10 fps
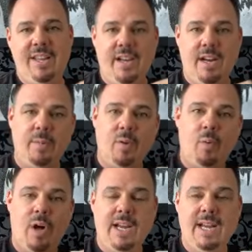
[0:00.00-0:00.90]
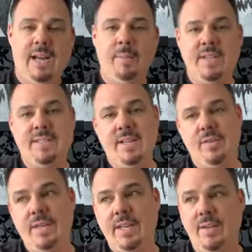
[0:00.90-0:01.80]
And then I'm going to walk and I'm going to
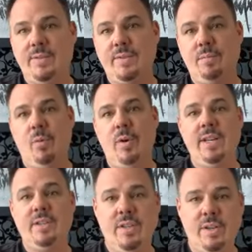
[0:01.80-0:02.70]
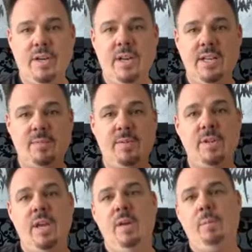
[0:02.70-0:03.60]
sell deals this morning to their customers,
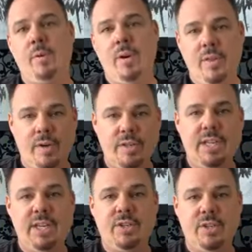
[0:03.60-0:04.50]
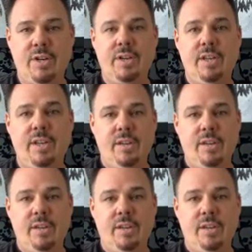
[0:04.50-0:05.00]
put on their T-shirt,